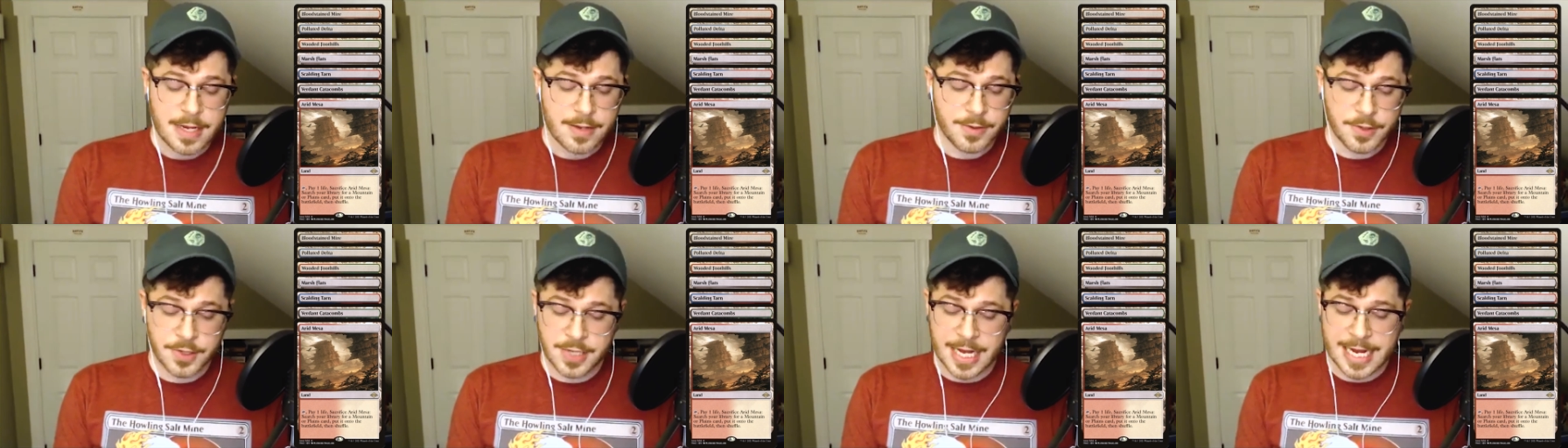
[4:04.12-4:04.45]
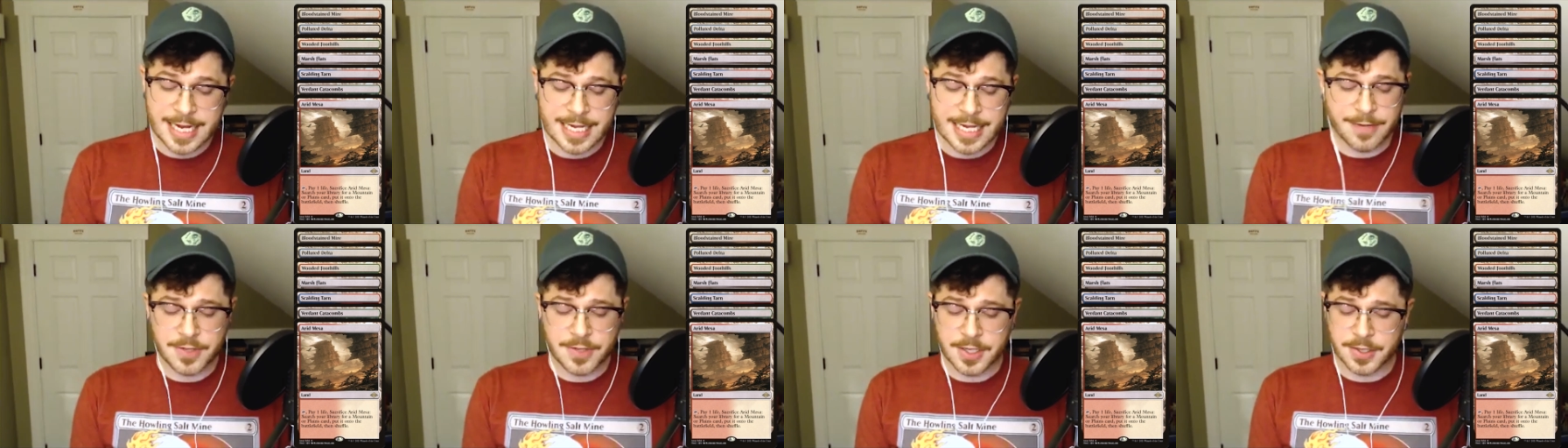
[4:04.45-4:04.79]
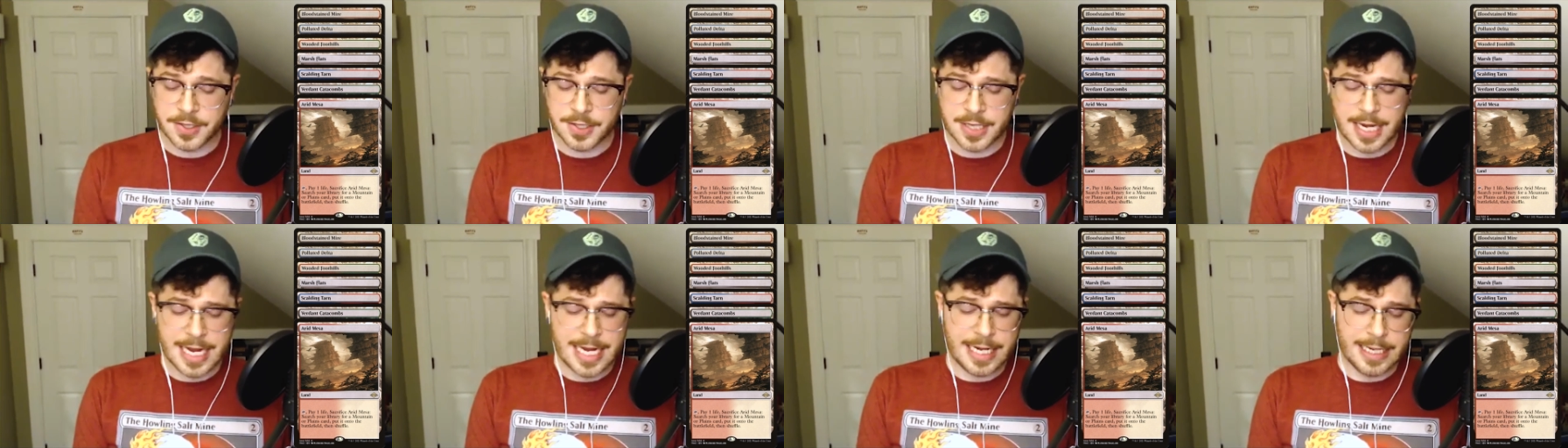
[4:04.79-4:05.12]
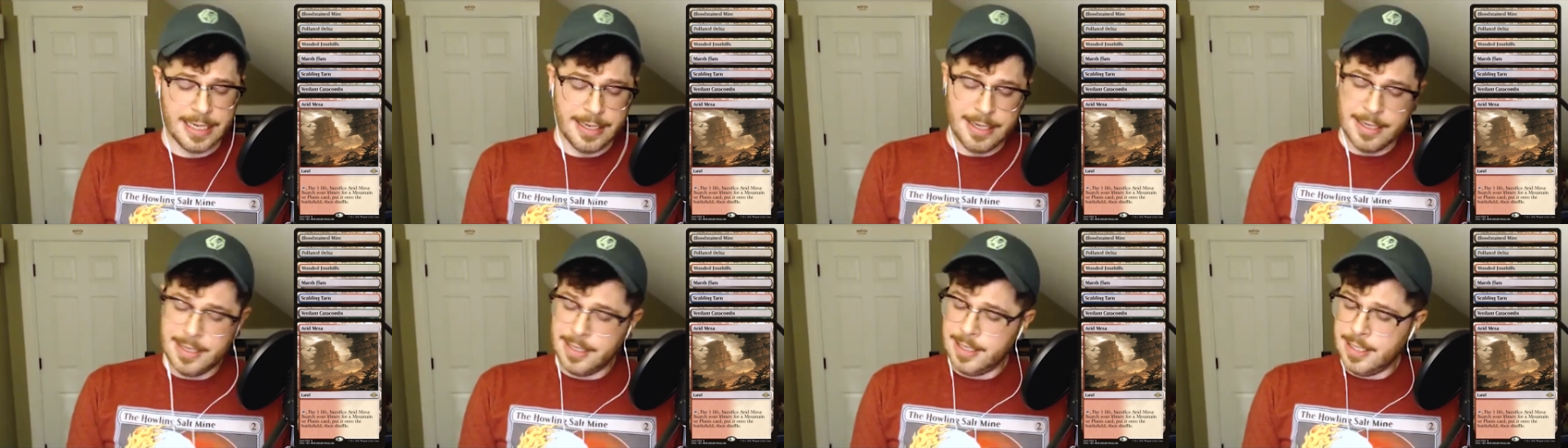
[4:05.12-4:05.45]
So that gives us
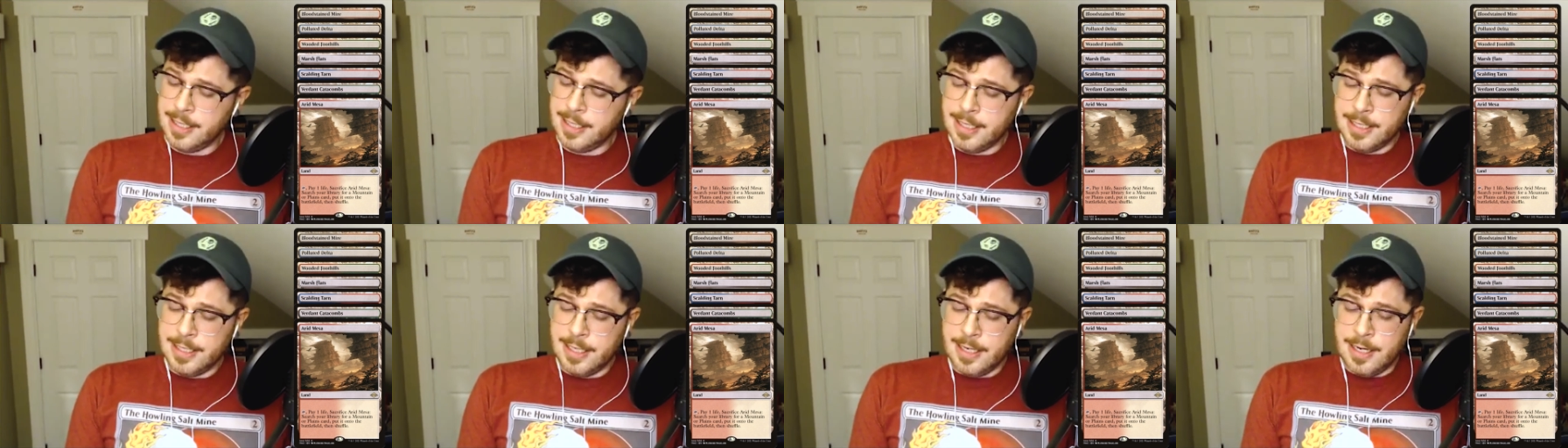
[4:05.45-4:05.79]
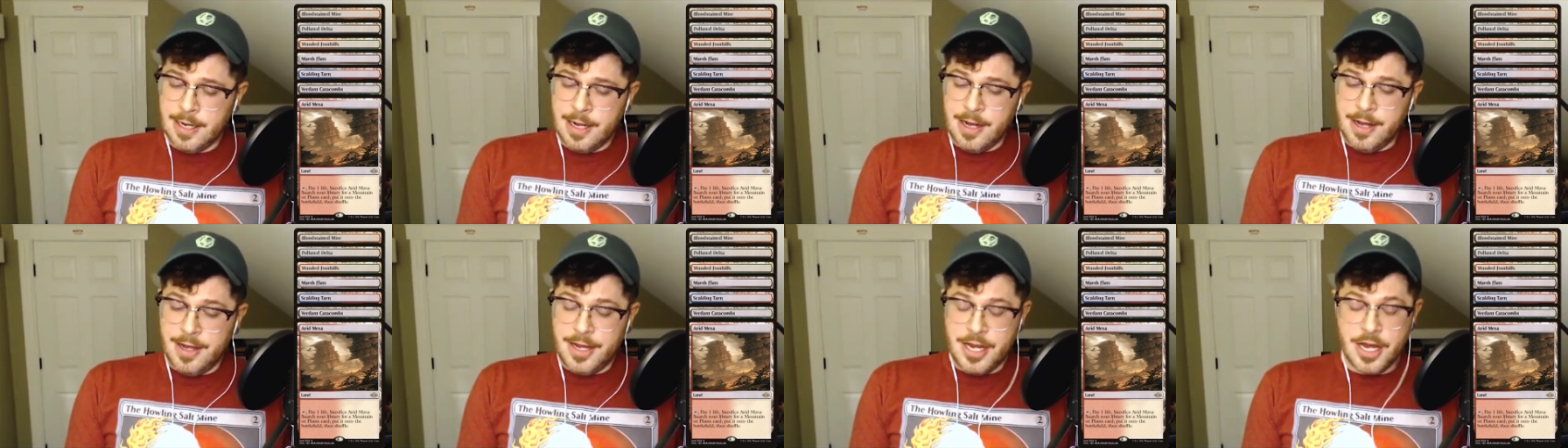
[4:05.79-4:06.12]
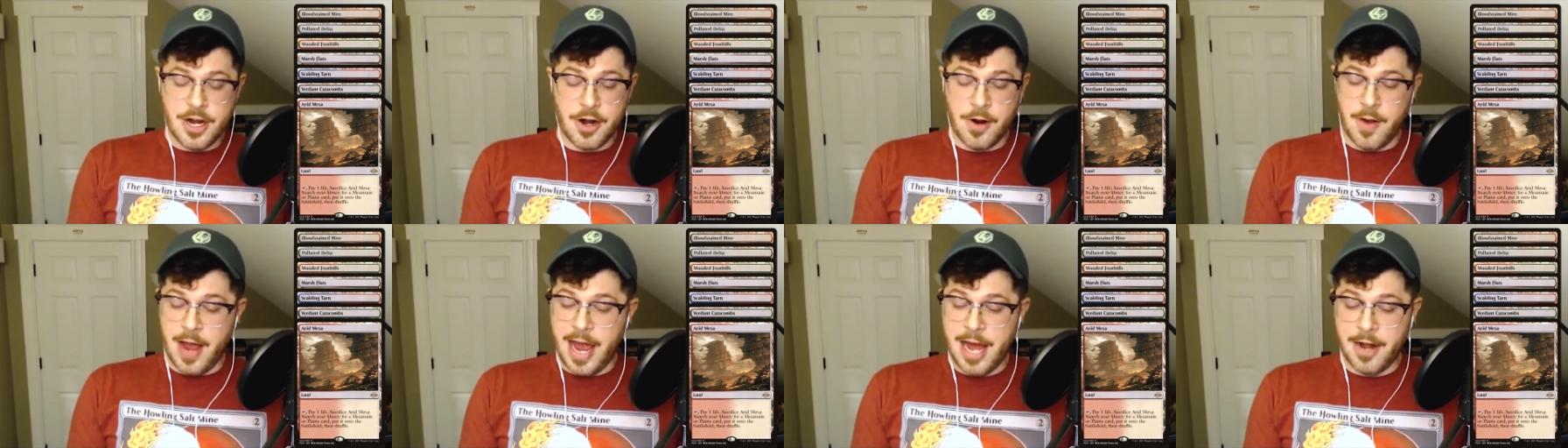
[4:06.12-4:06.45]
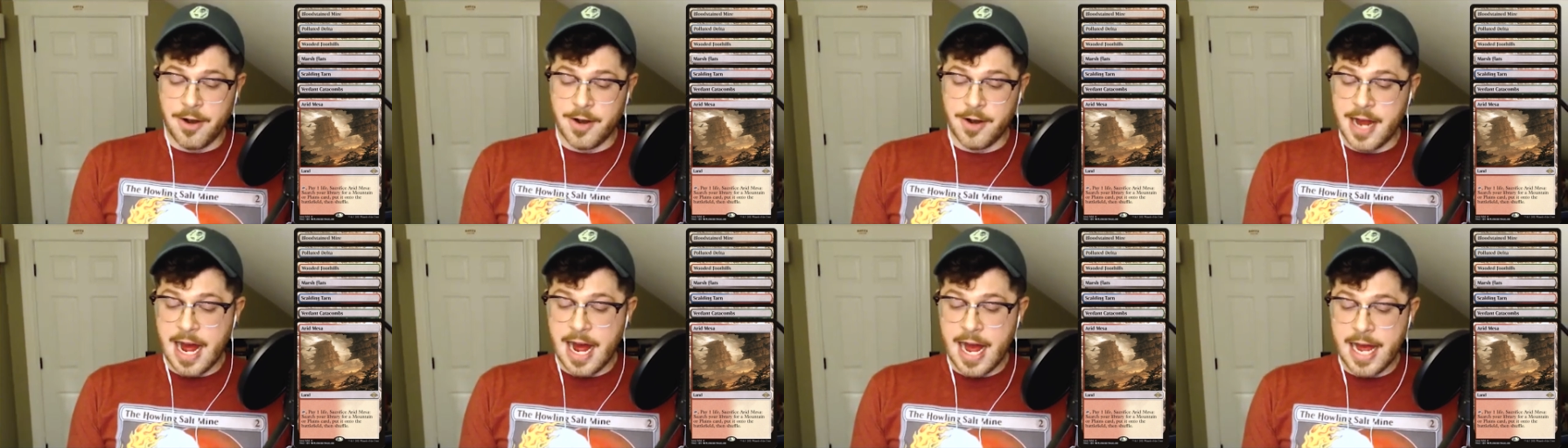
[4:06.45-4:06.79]
8
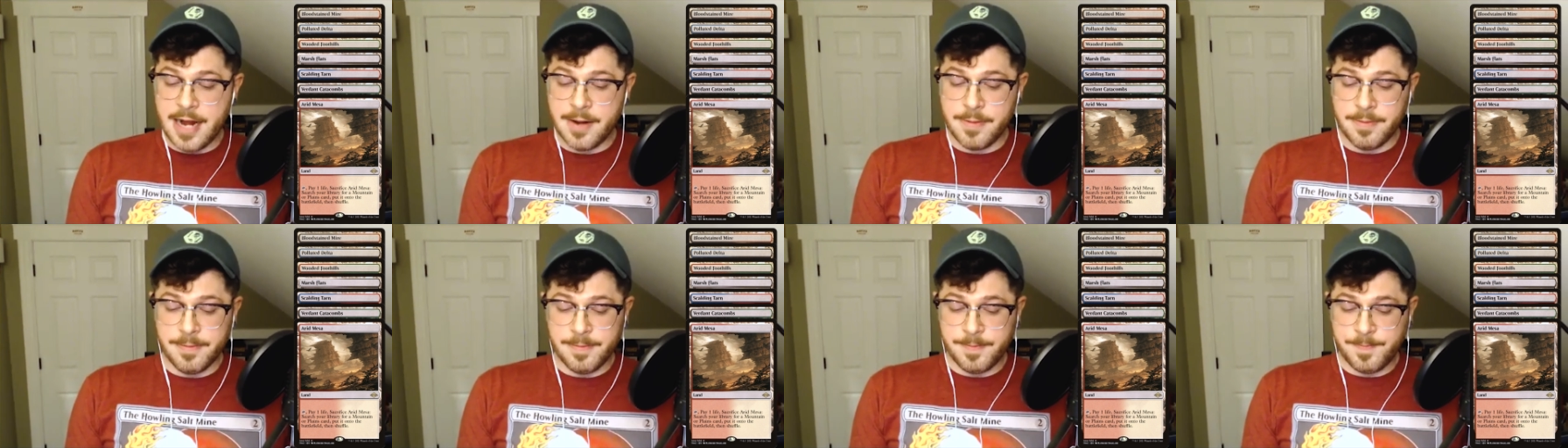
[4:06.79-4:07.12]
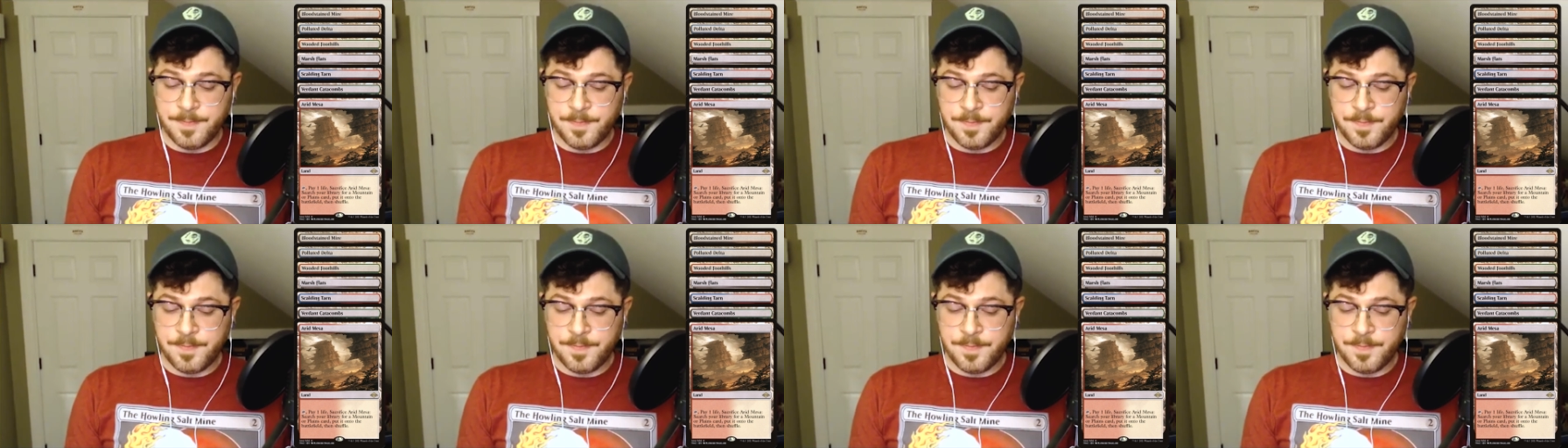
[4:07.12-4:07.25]
or 9